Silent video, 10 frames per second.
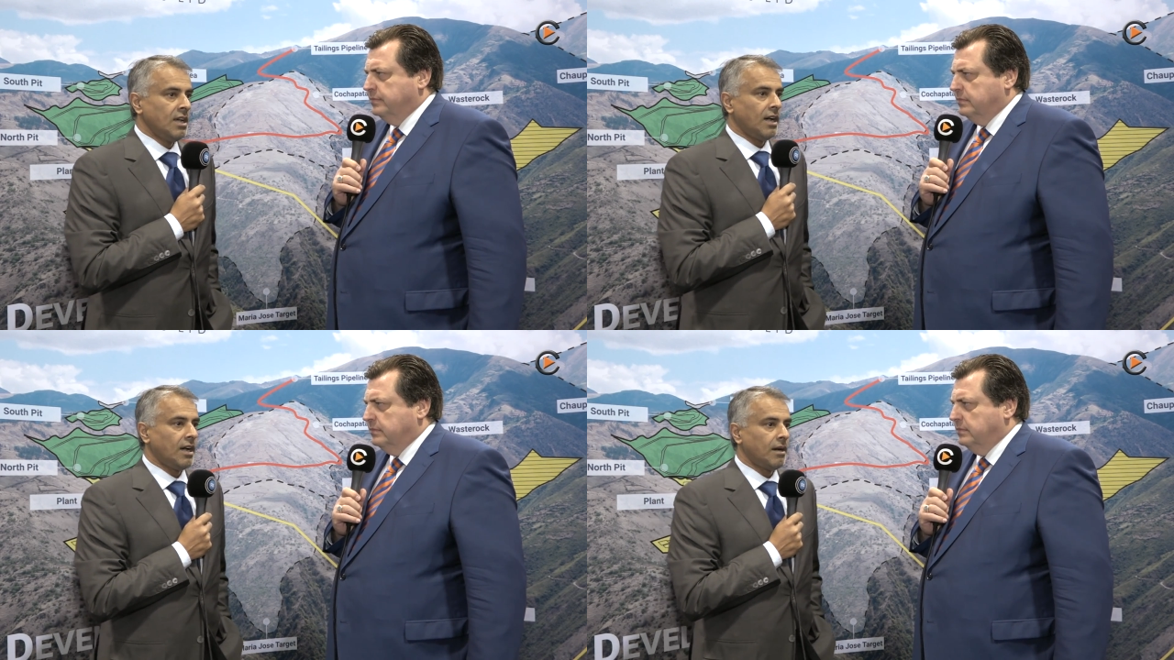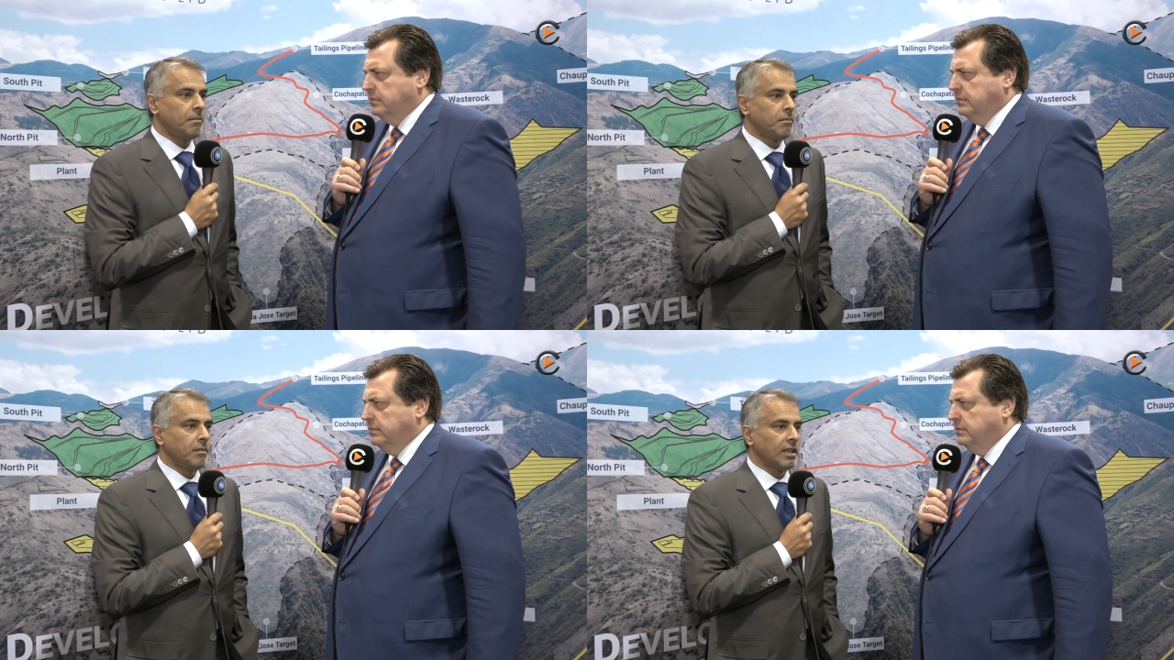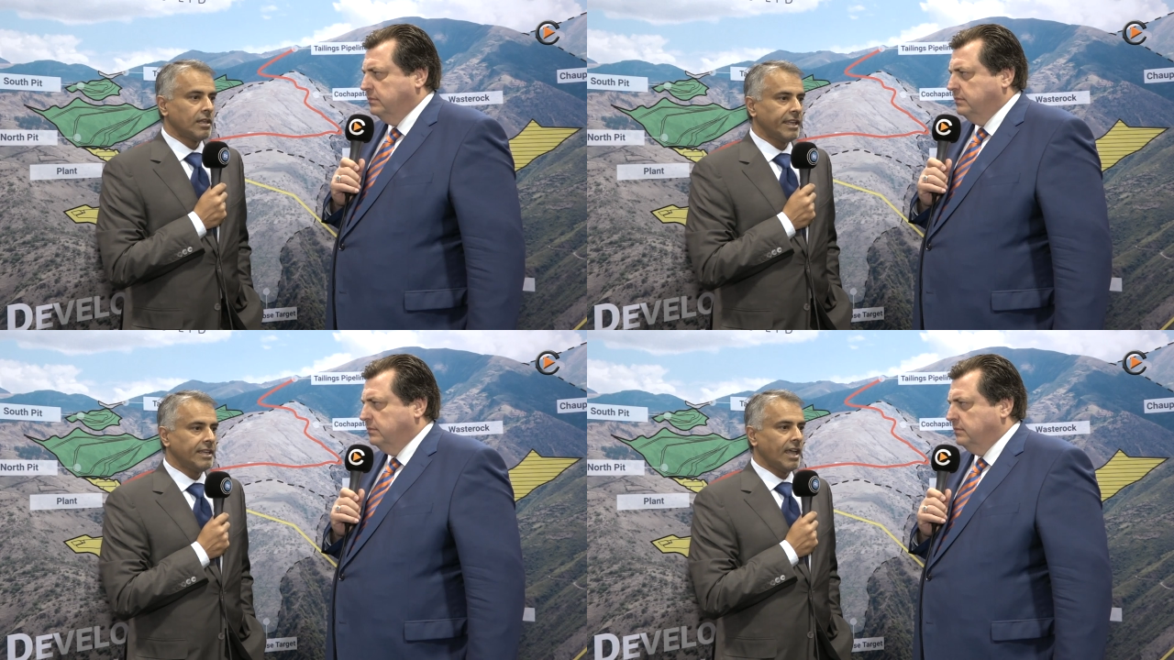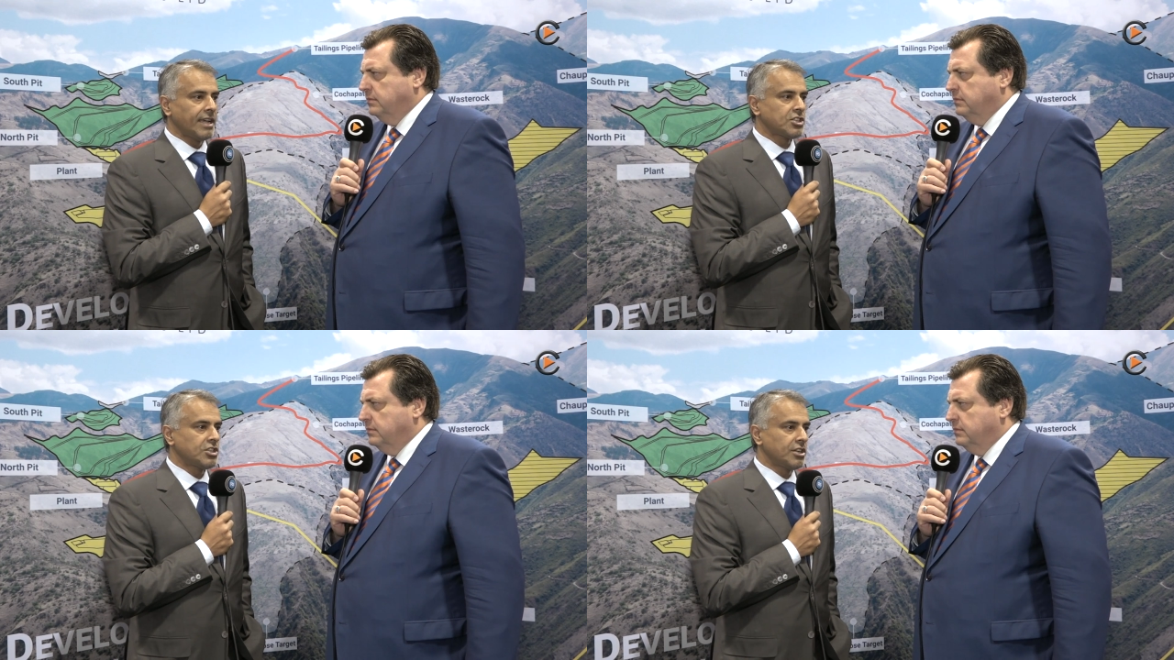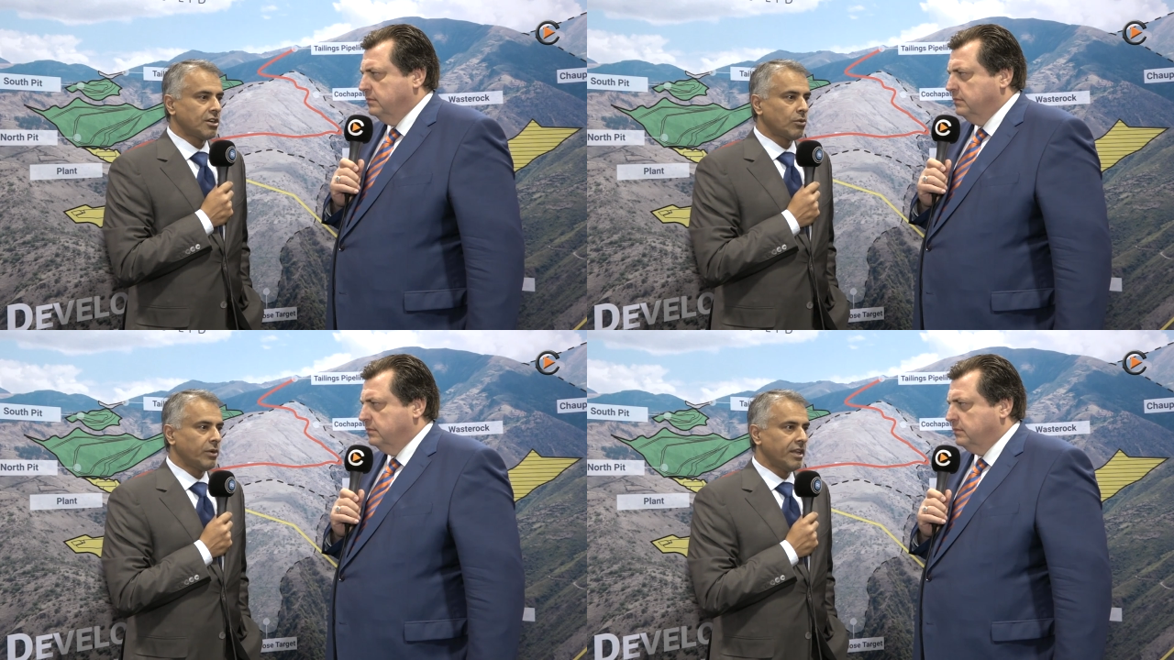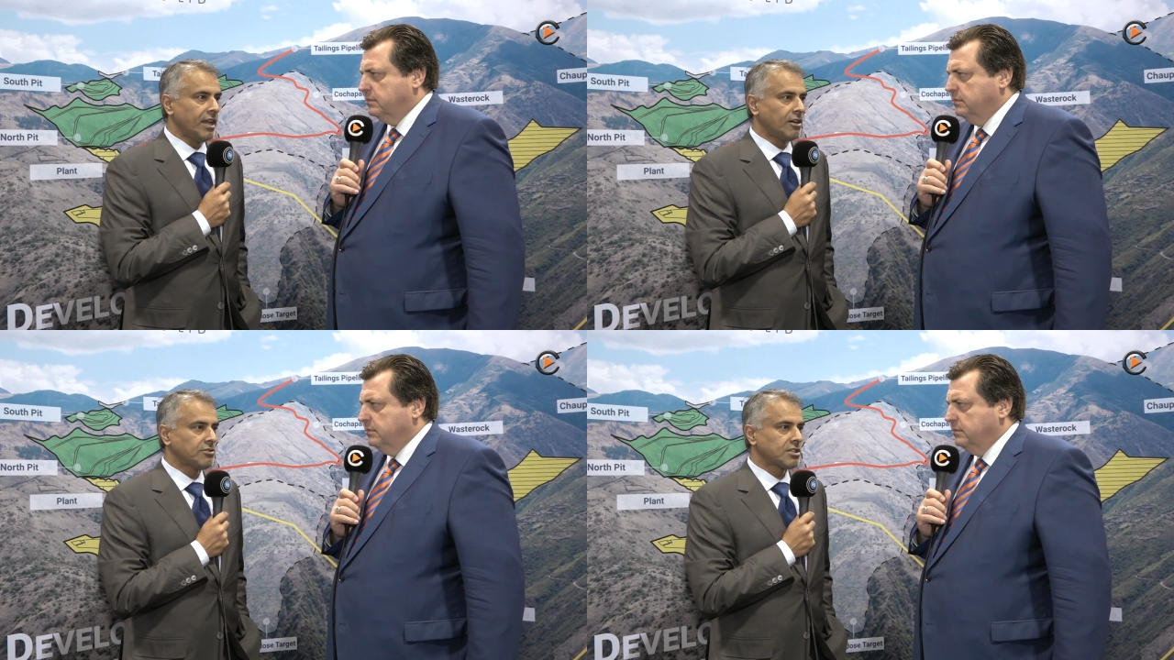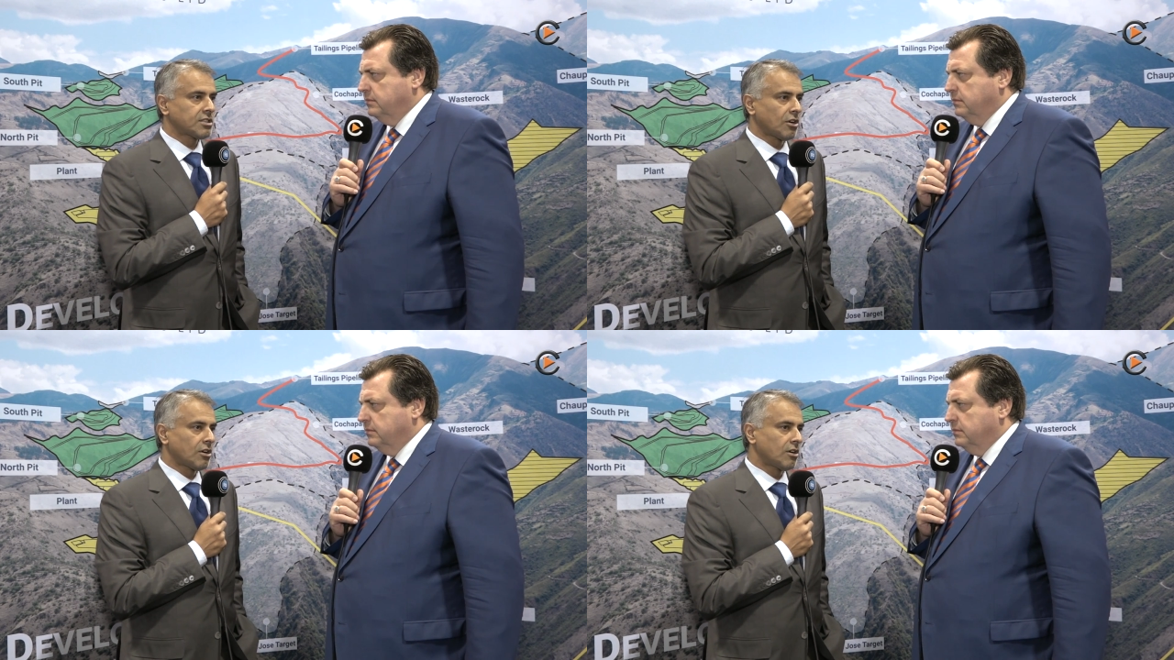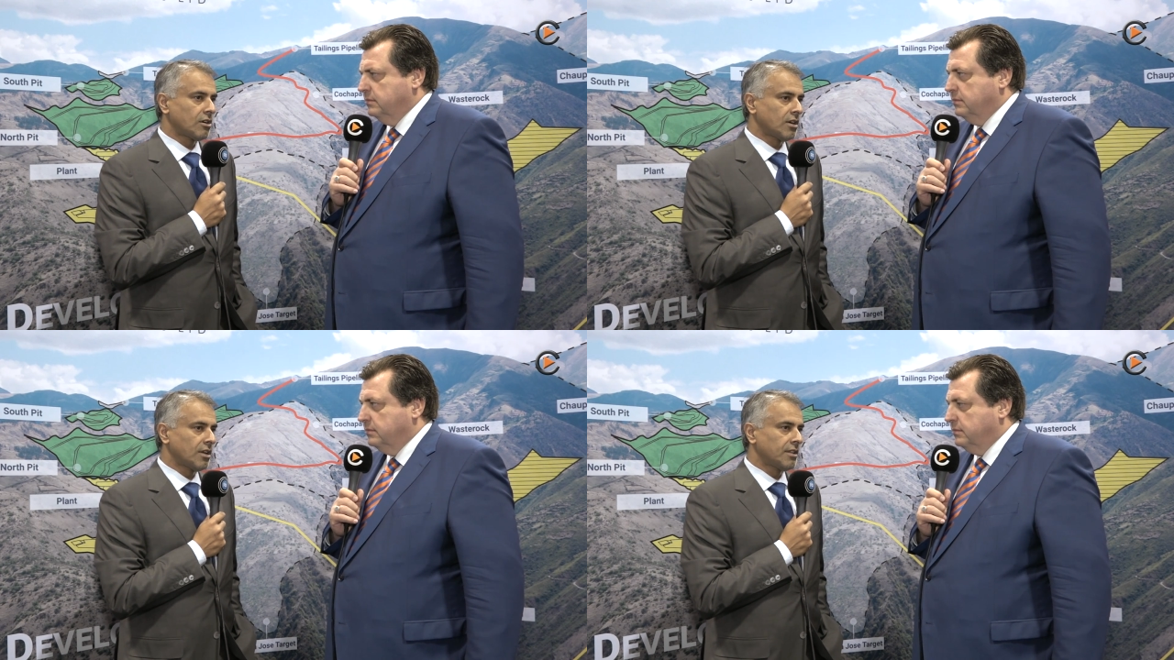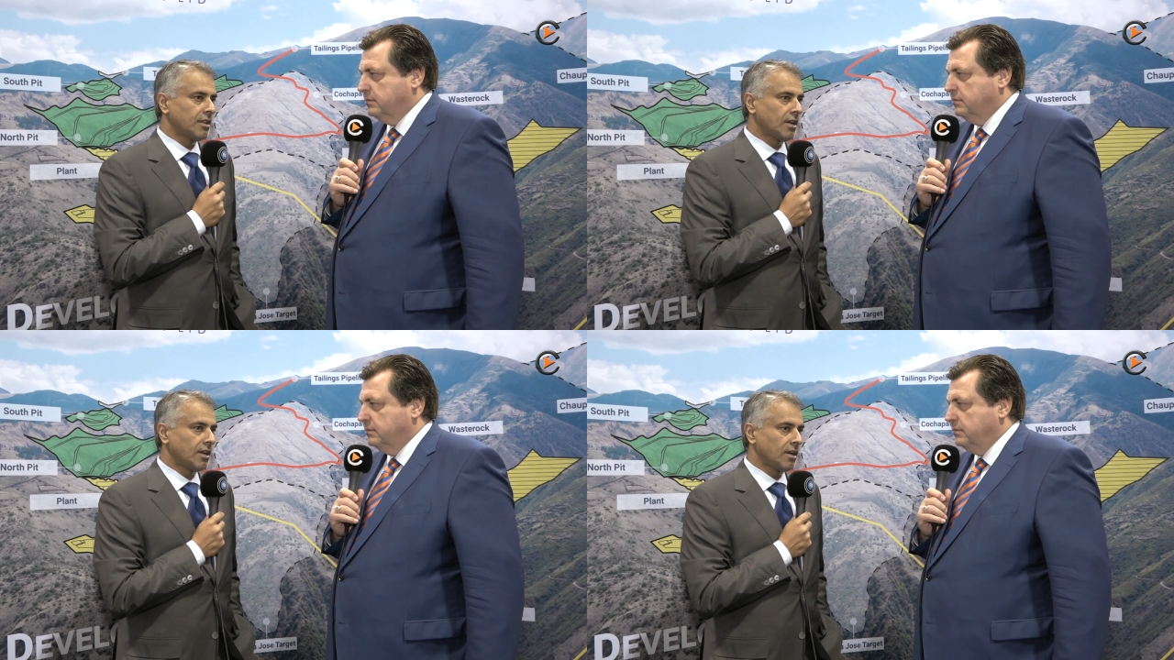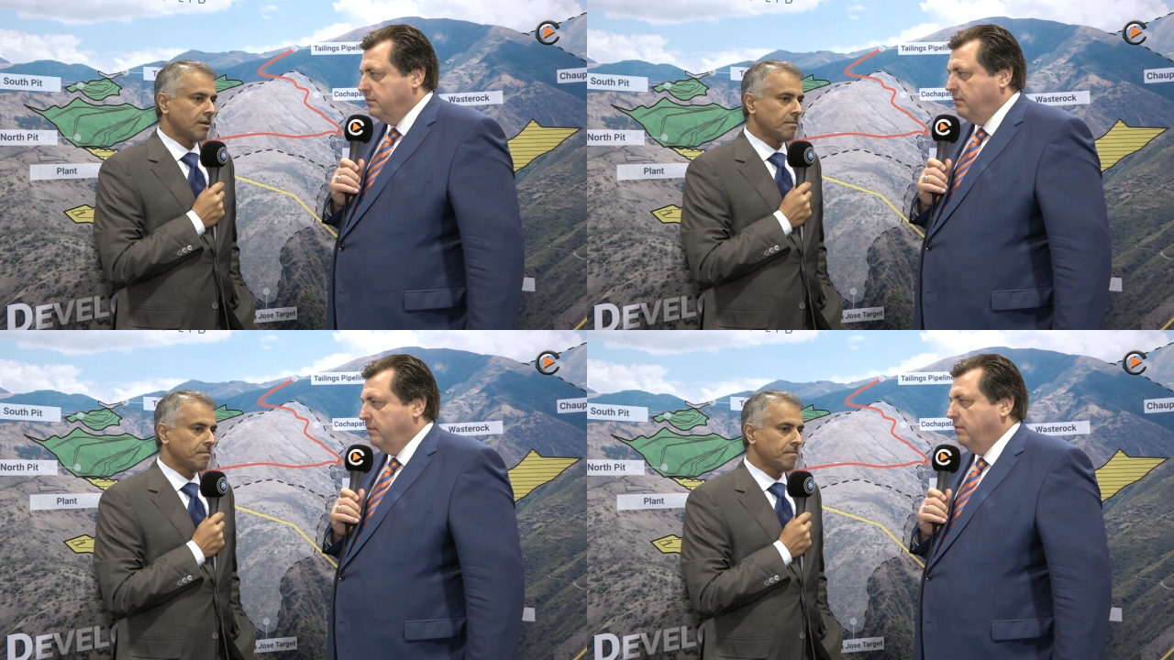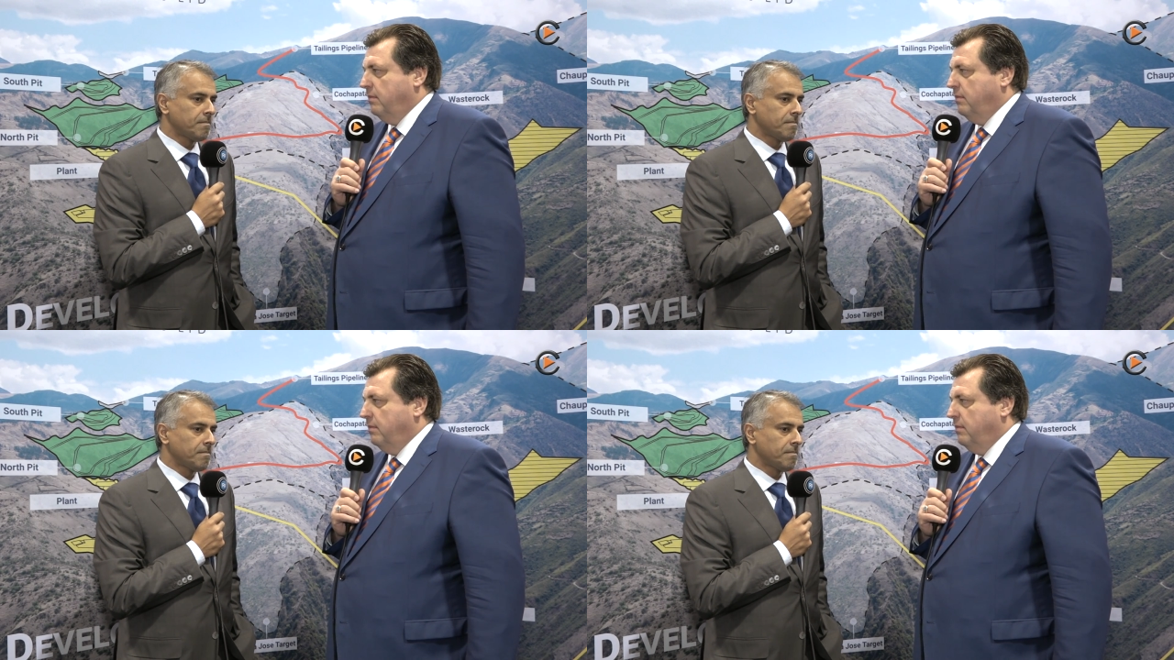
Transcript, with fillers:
Speaker 1: Um, late last year, we announced our, uh, um,